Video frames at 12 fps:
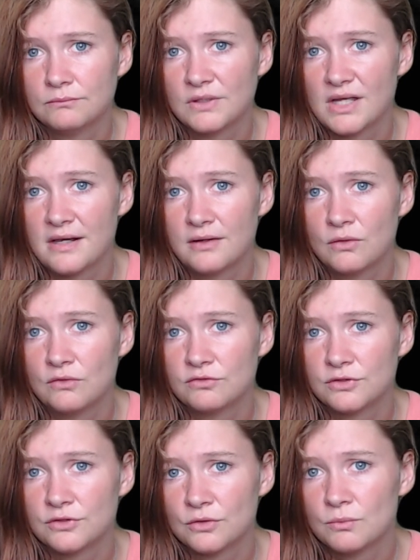get it over
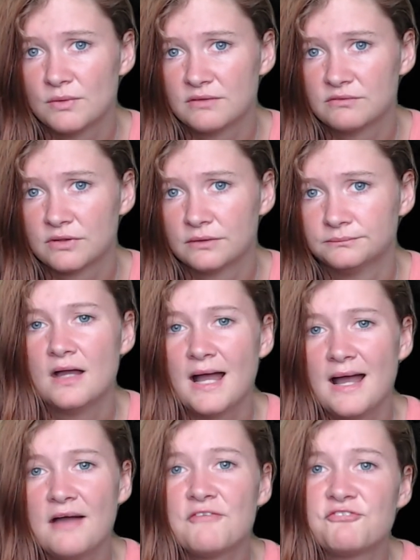and done with.
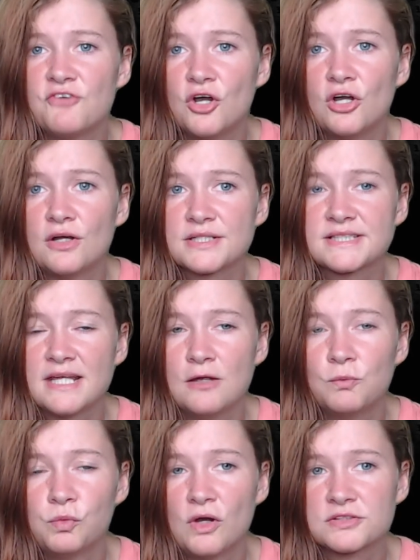At first, it
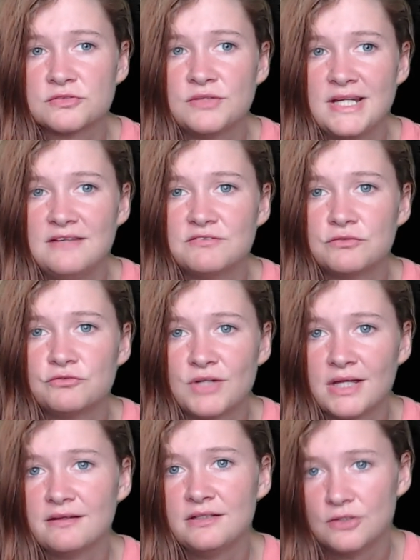wasn't even
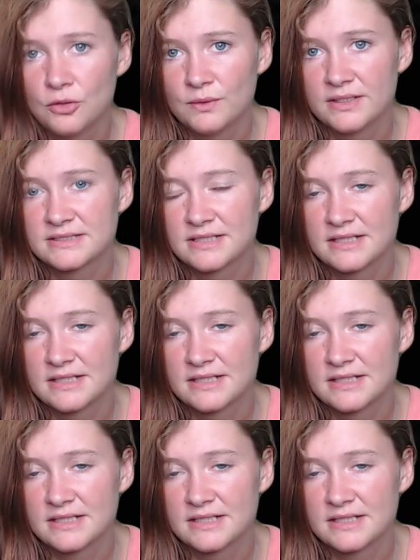really noticed